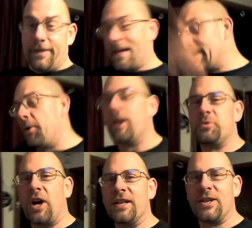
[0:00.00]
that's not what
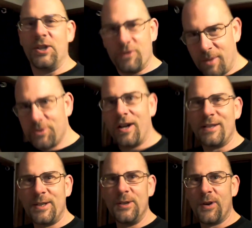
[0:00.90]
I'm trying to tell you. What I'm trying
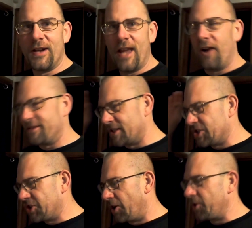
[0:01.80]
to tell you right now is it
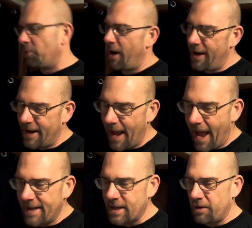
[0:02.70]
started raining
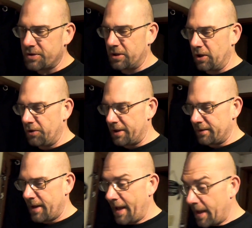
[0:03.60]
as I was
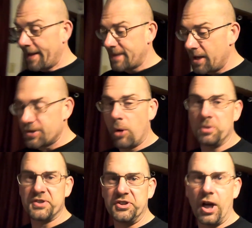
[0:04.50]
unloading, as I was
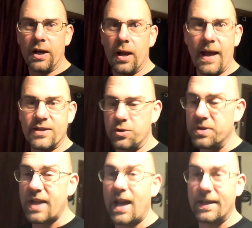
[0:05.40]
almost done. As
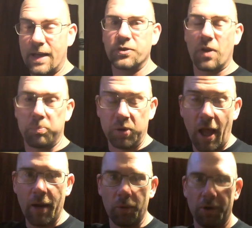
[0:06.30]
soon as I got down to the
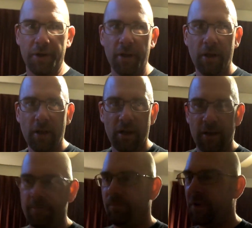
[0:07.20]
plywood,
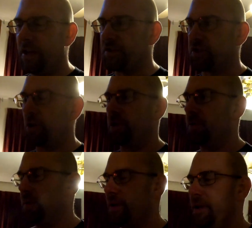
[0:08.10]
it
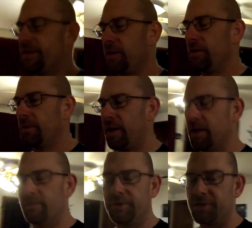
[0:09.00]
started it started
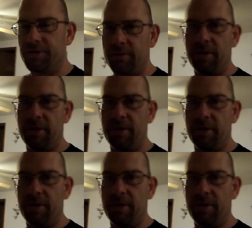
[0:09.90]
raining, which is